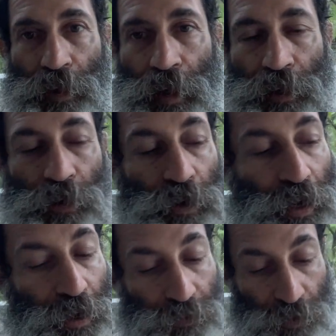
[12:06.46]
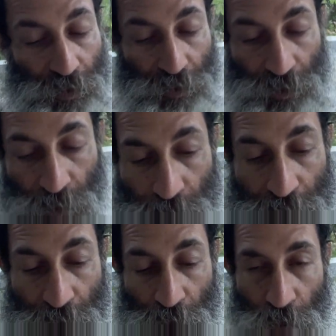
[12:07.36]
I don't have a, a way
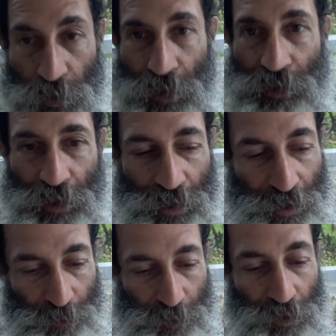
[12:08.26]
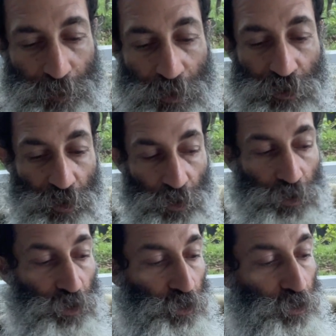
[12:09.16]
to hold this and that, but let me show
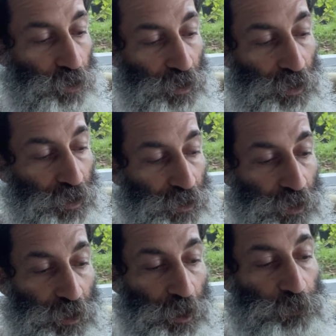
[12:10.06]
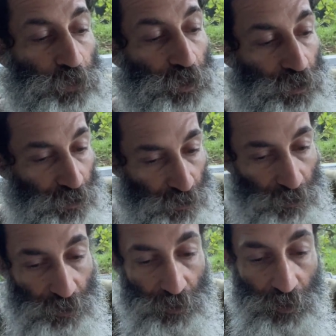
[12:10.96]
you the
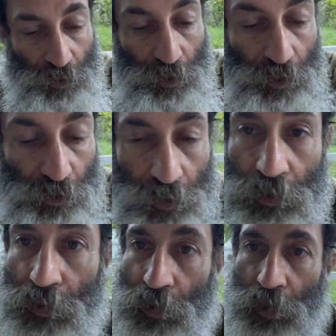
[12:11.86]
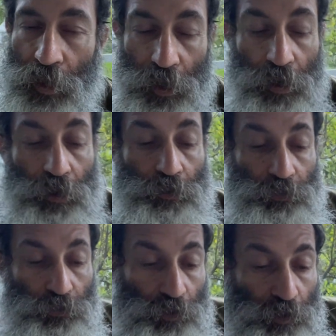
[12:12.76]
difference here of
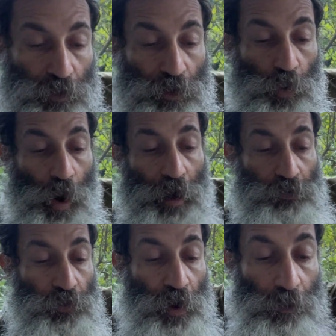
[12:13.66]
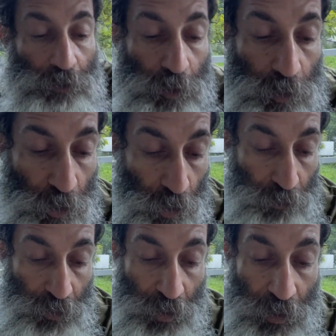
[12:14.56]
Guac Farms Monroe
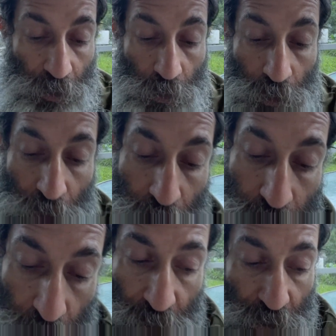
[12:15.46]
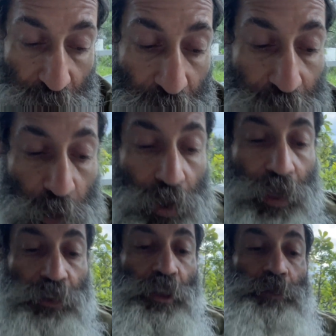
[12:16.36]
avocado versus everyone else's